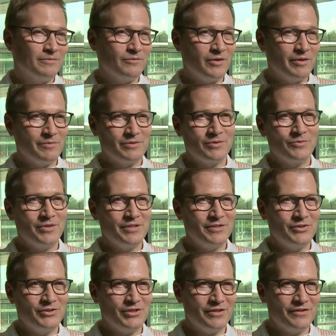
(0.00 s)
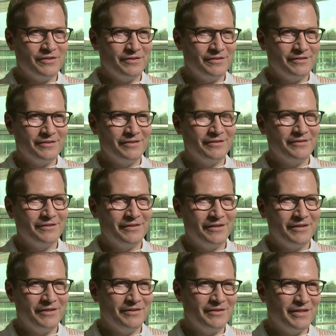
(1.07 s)
drivers to race each other
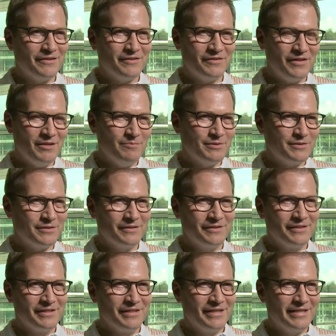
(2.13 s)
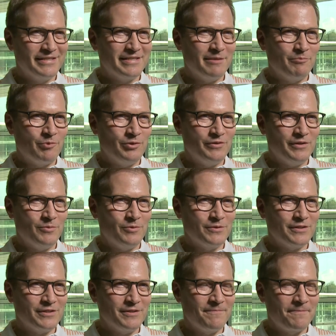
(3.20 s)
in other teams, at some point there was
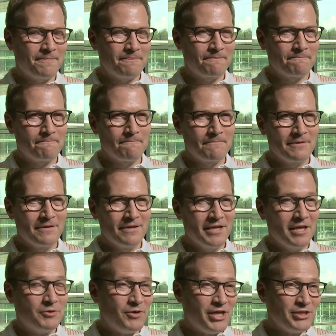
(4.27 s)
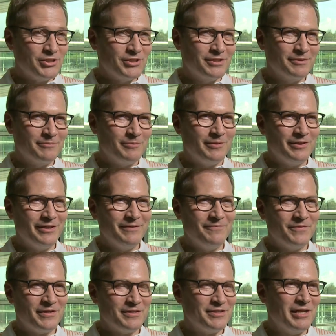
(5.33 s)
a crash.
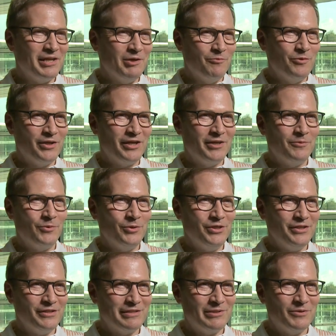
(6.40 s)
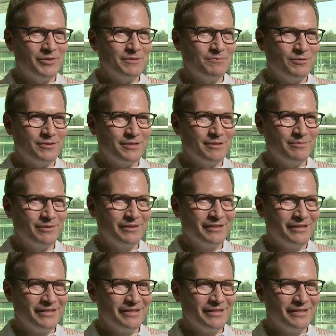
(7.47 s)
I still hope we can avoid it as long as possible.